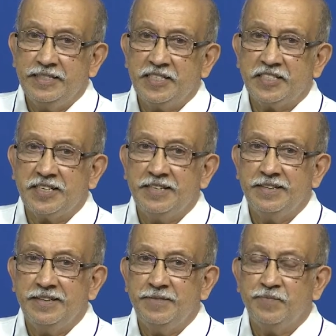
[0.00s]
just
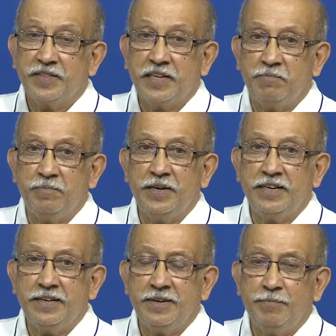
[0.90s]
thumbed
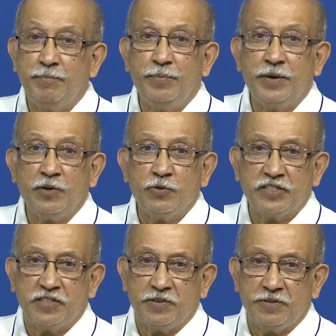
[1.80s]
or
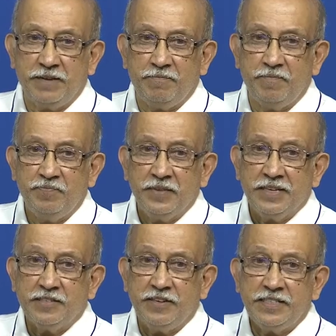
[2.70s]
browsed through them.
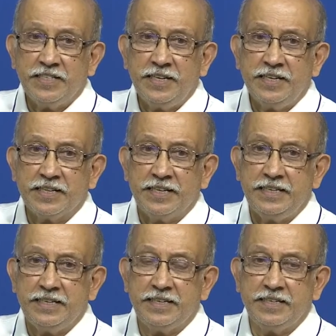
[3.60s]
So, you see here
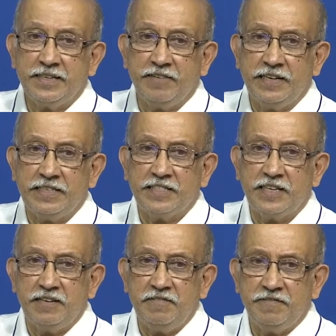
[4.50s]
the cover
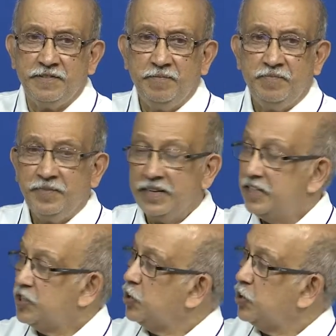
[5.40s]
itself it